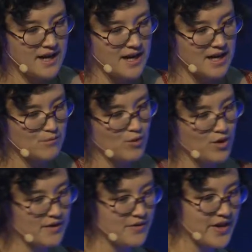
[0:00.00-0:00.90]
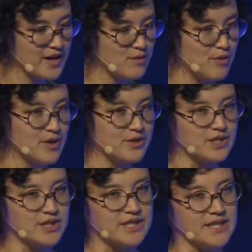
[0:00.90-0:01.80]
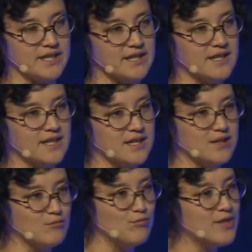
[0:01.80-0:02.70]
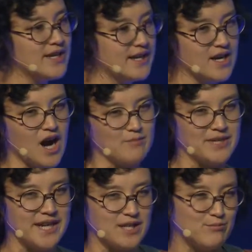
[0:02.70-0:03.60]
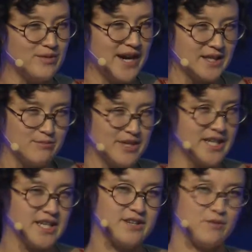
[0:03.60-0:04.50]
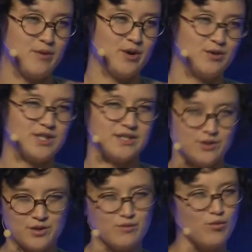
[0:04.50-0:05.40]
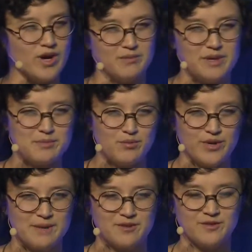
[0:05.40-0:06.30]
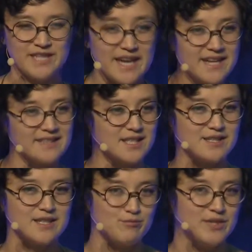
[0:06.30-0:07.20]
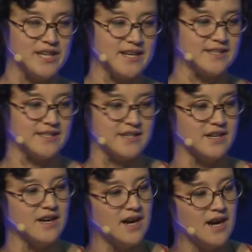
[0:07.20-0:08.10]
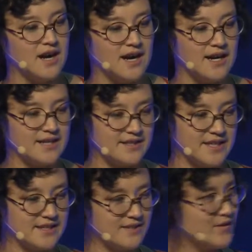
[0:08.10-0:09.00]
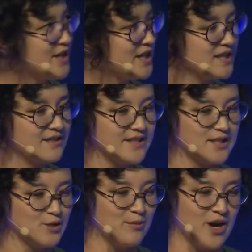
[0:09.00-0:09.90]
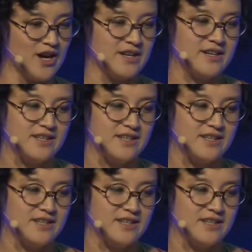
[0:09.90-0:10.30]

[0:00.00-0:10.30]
or if they are posting a comment at the beginning of a post to sort of warn people preemptively, hey, let's like be nice here, it's very clear that it's a bot.